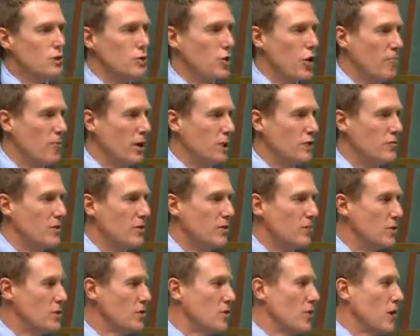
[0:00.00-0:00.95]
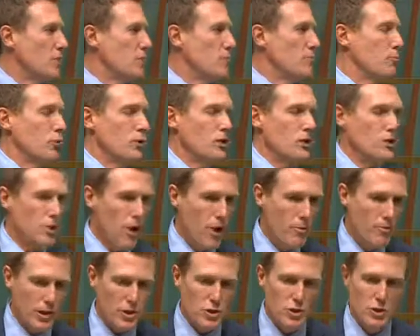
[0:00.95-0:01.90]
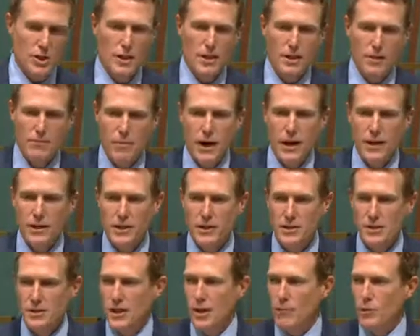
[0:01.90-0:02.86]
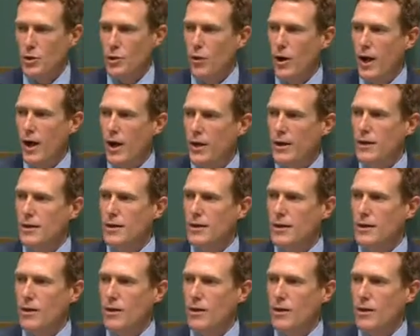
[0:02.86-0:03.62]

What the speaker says: so much for infrastructure and putting so much money into WA,